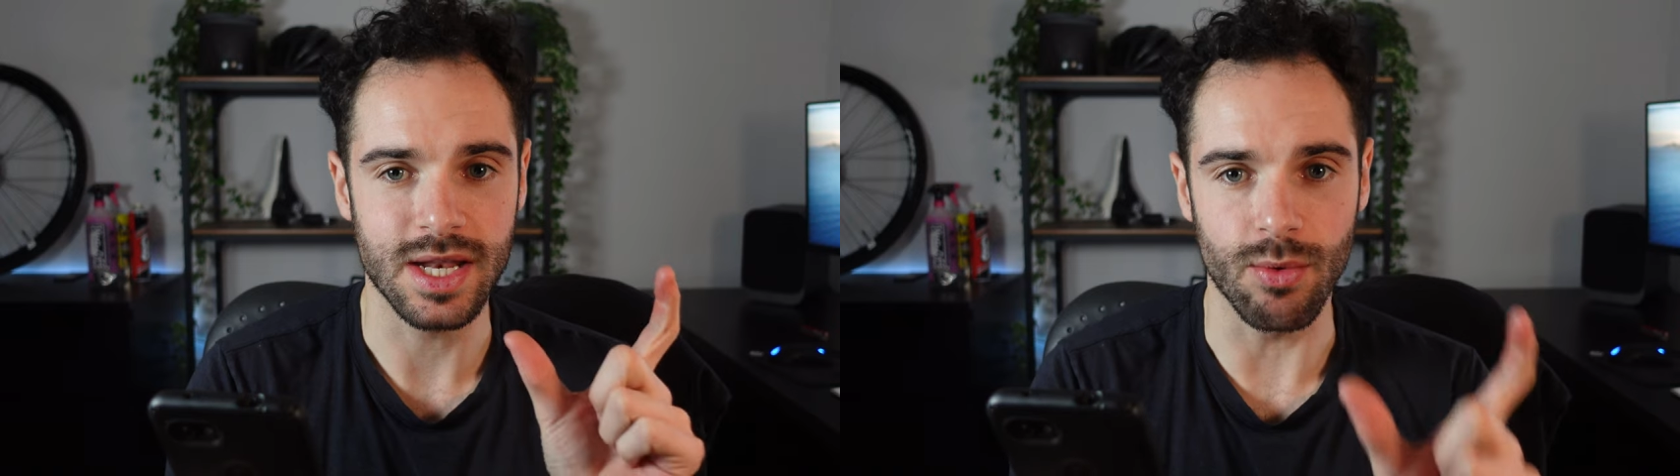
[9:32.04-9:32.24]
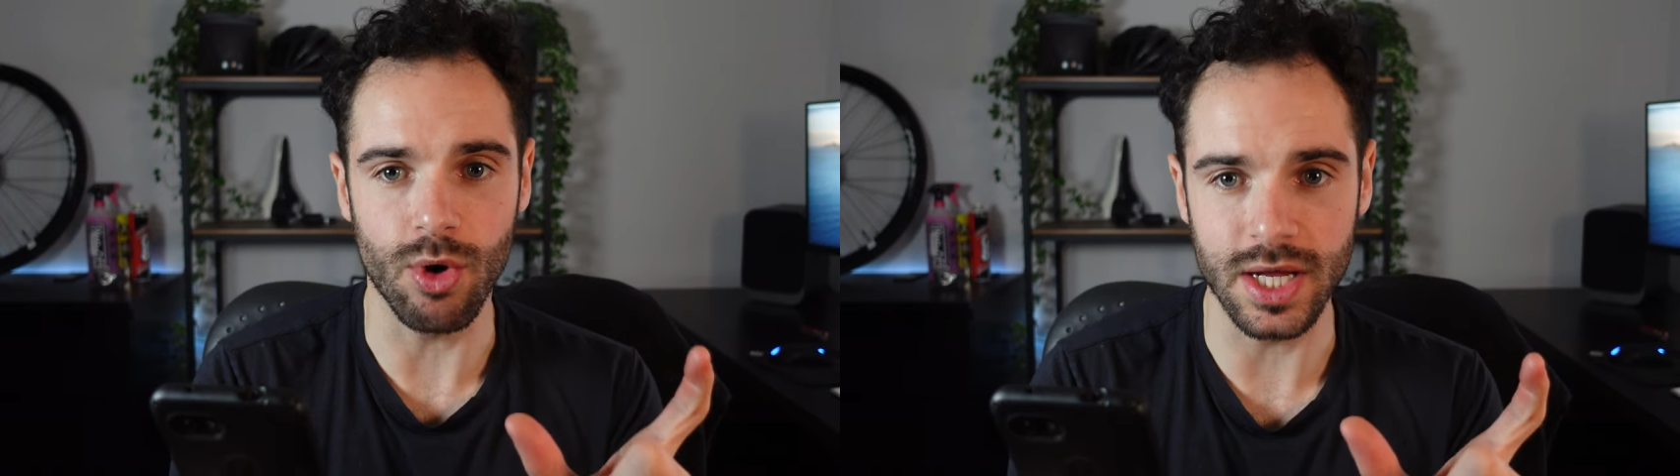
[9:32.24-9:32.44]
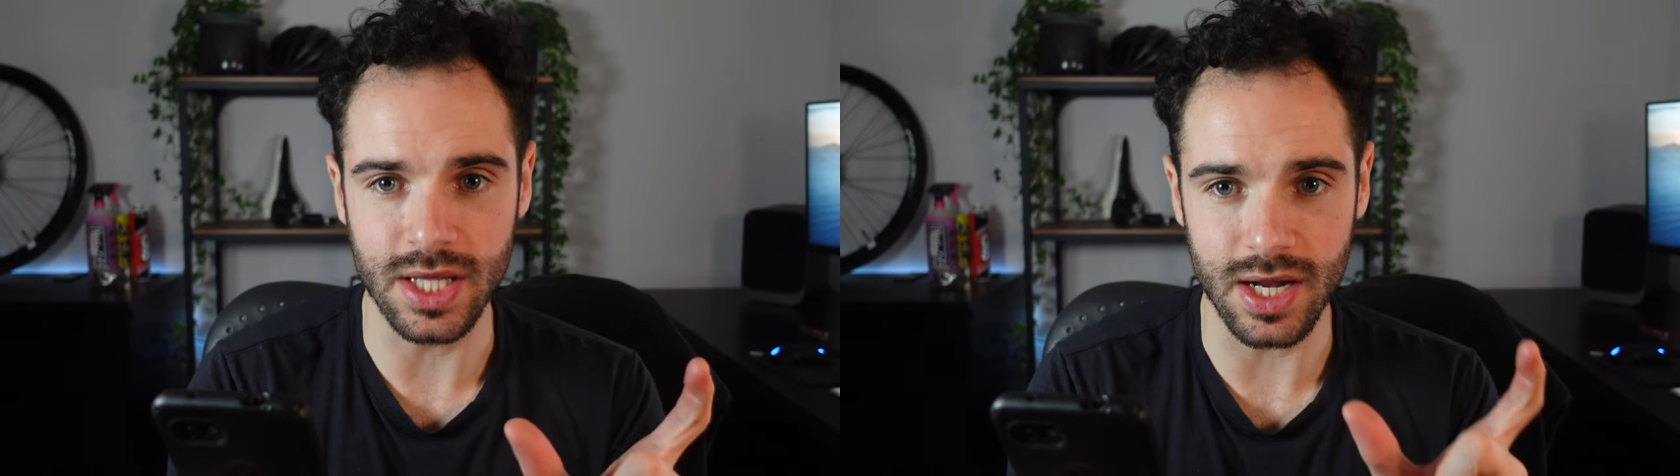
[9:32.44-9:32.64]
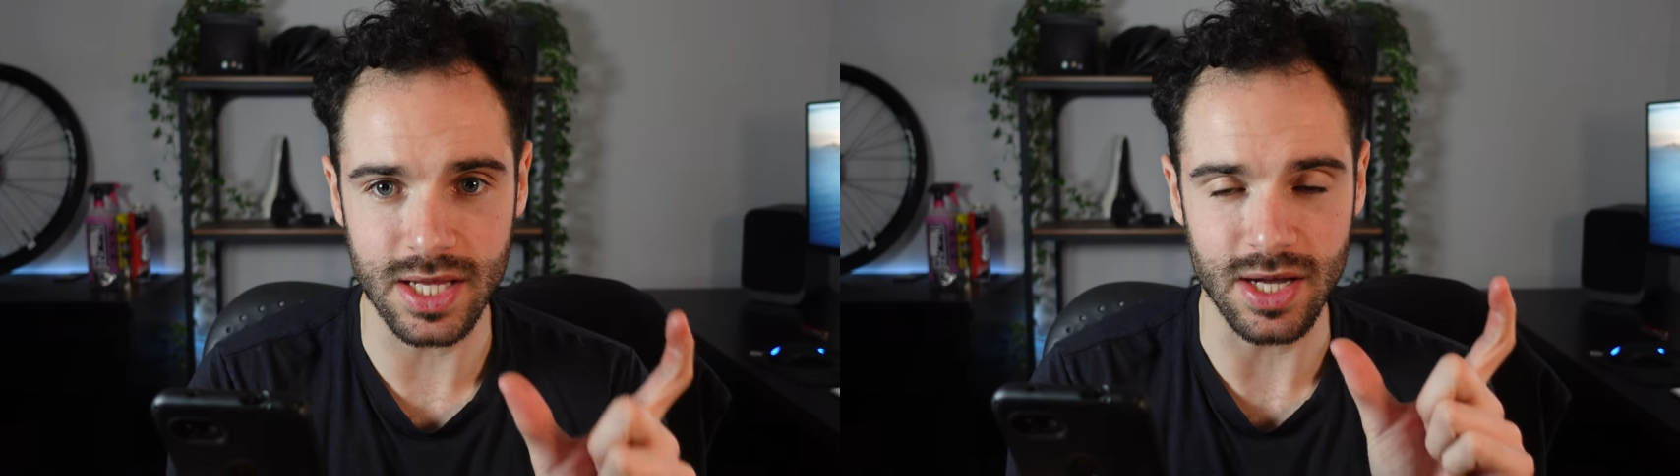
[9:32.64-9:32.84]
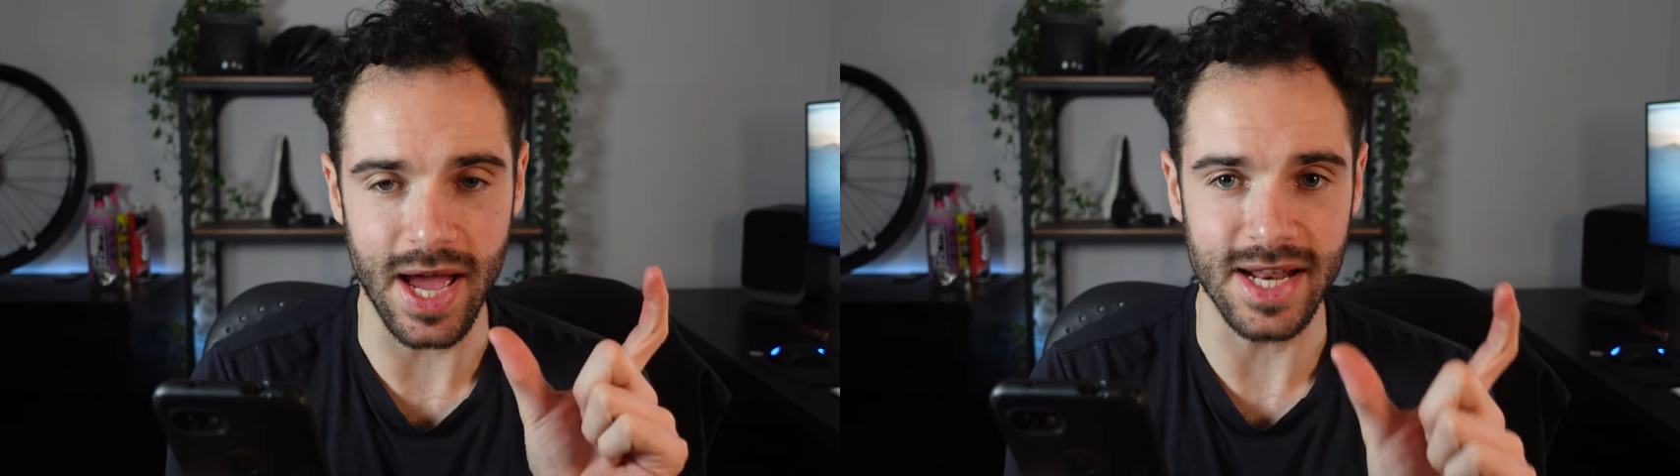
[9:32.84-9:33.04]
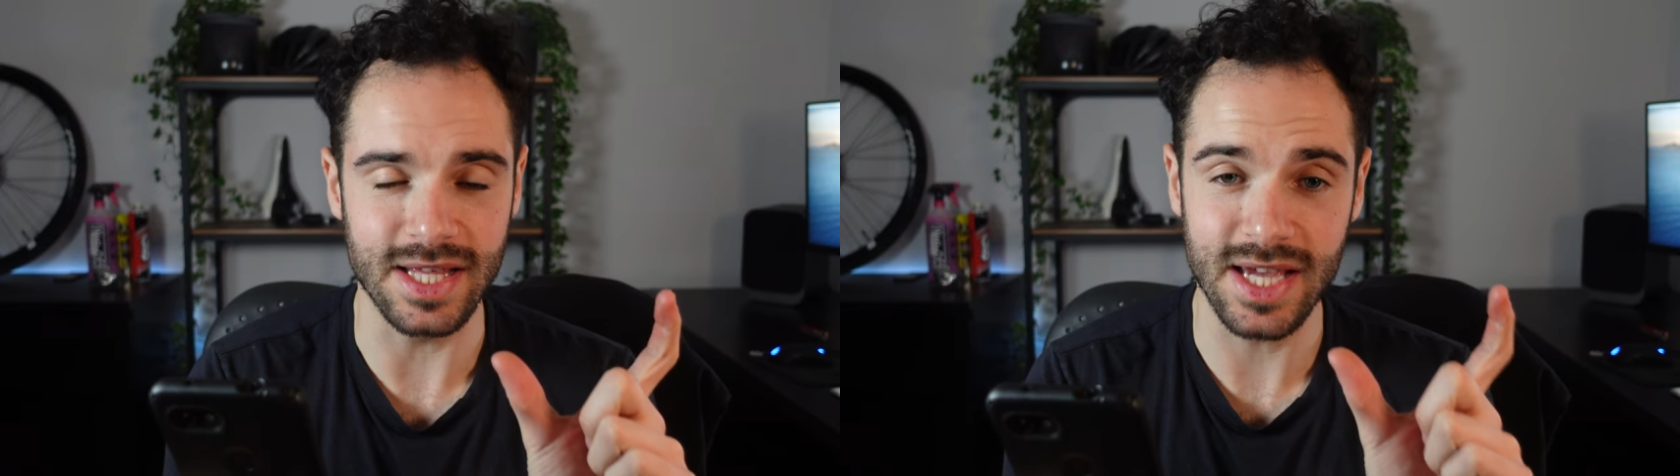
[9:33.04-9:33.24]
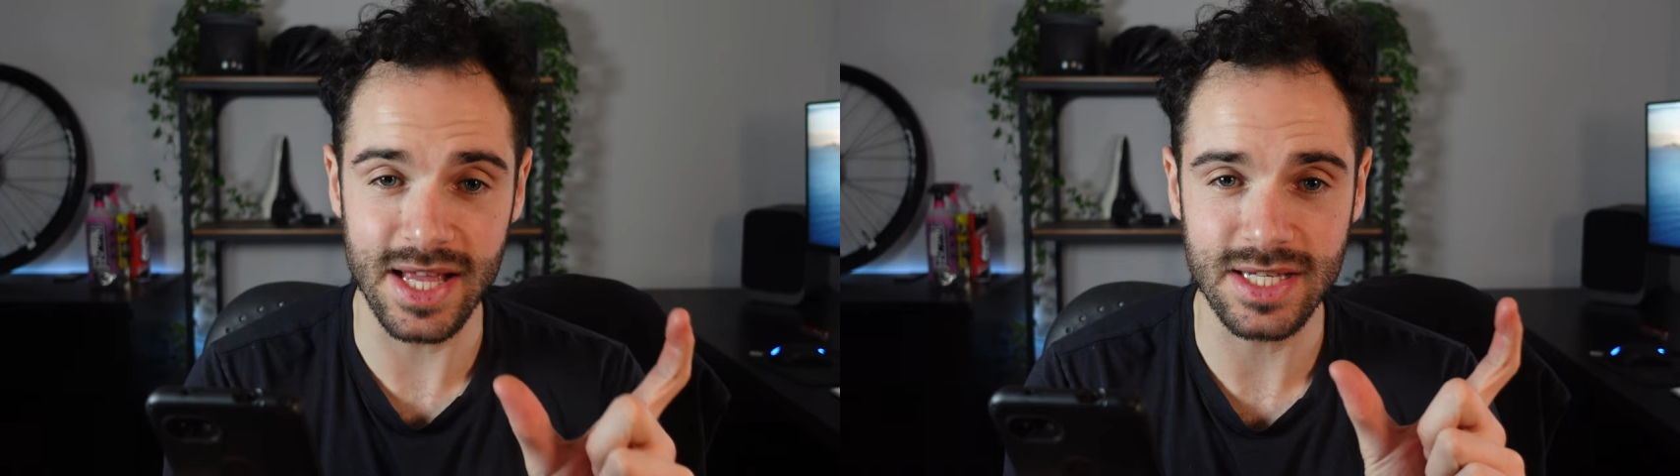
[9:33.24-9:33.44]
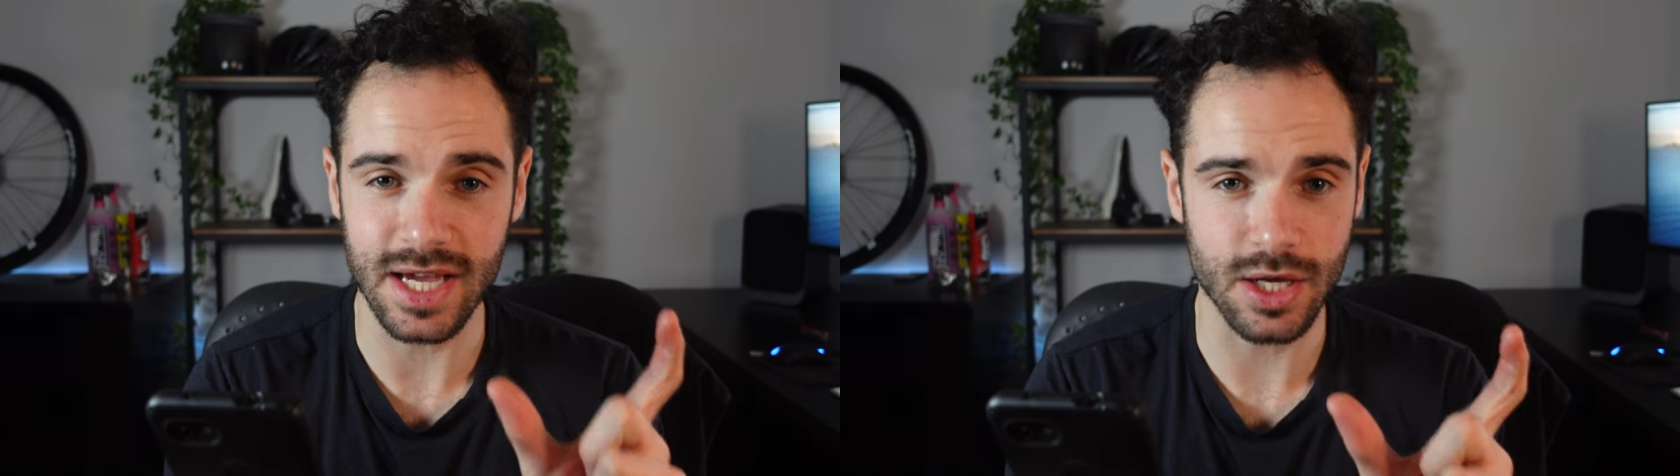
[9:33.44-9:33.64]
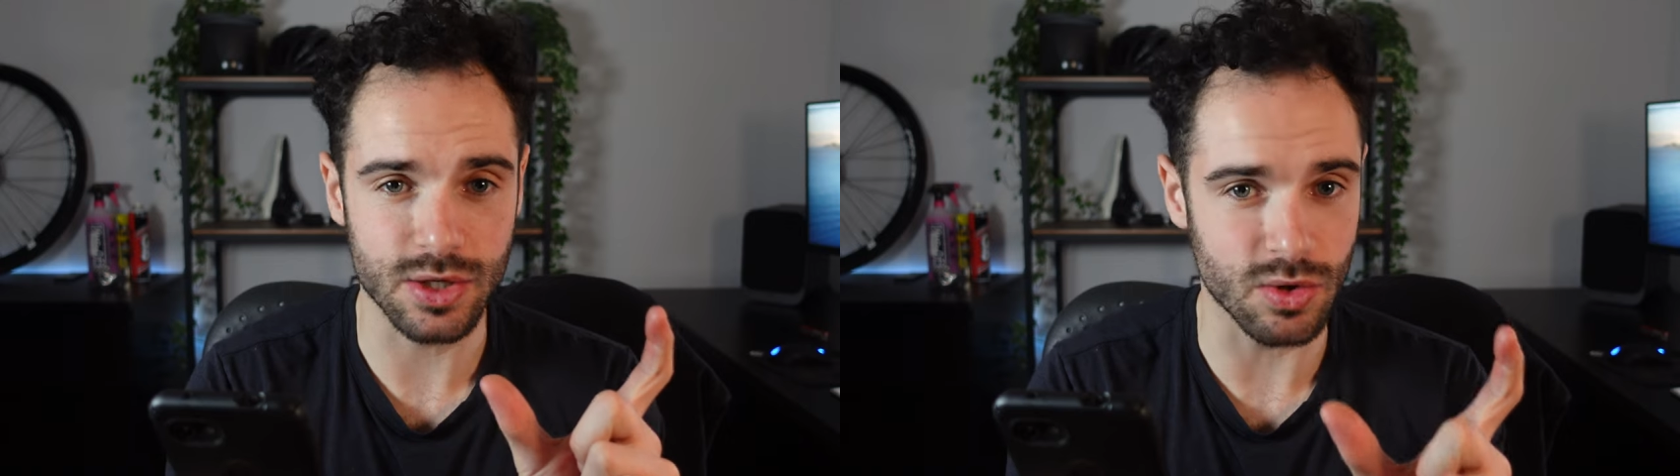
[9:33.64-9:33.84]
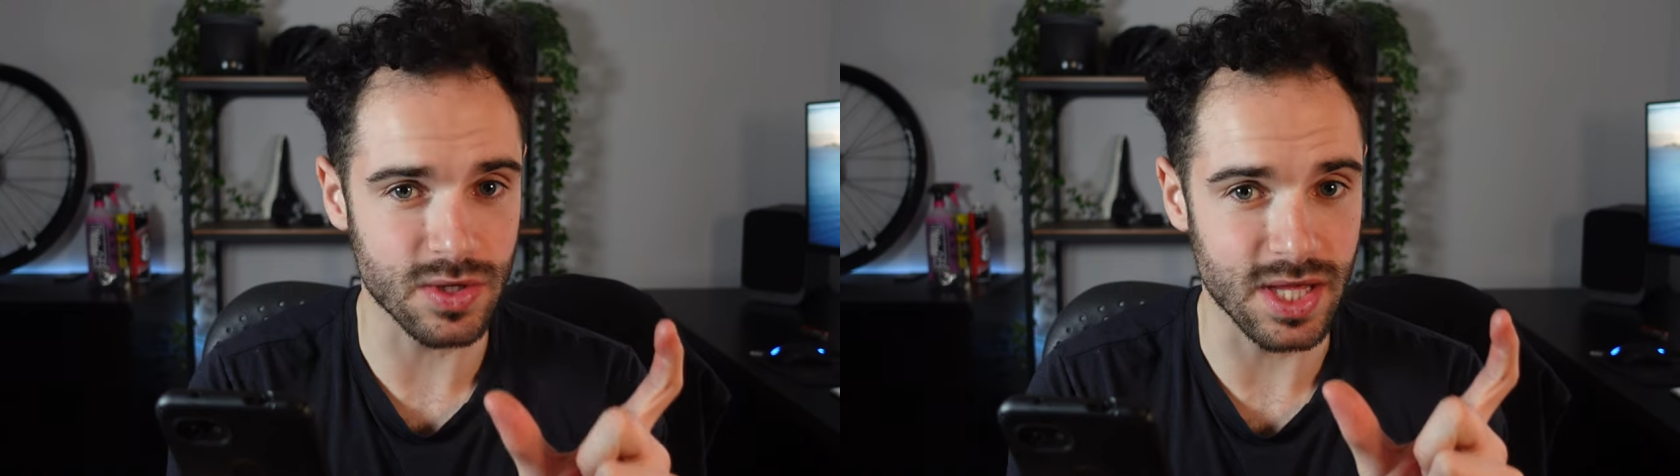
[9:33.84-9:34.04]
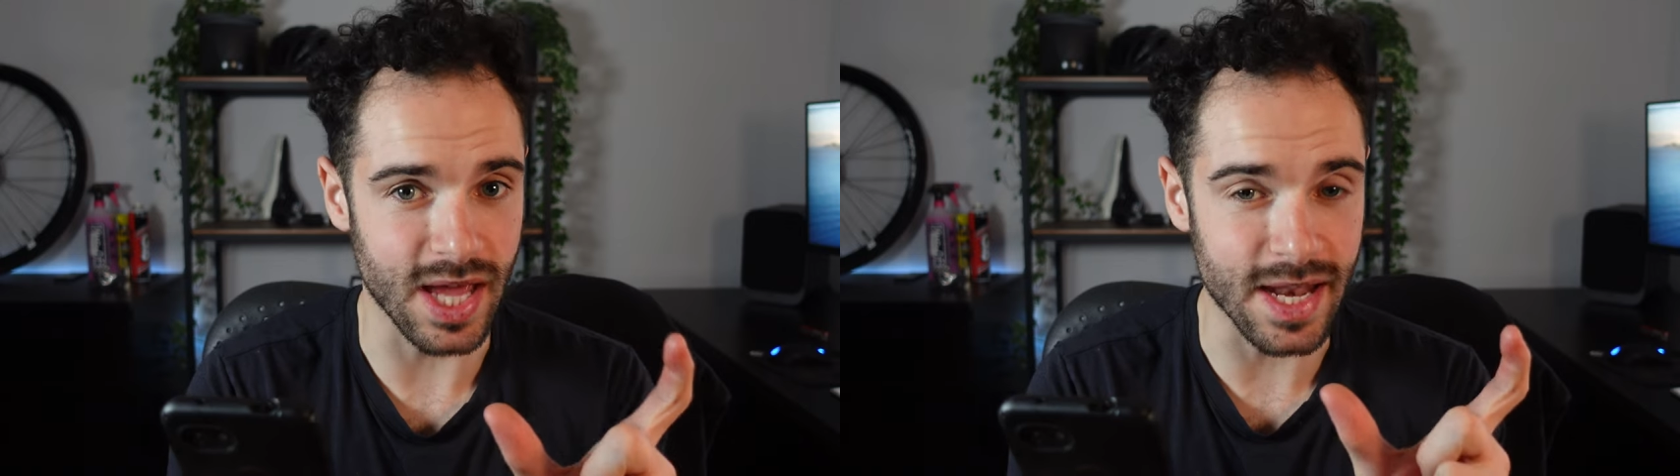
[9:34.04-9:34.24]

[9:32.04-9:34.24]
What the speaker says: Now what I've done is I added 10 seconds onto the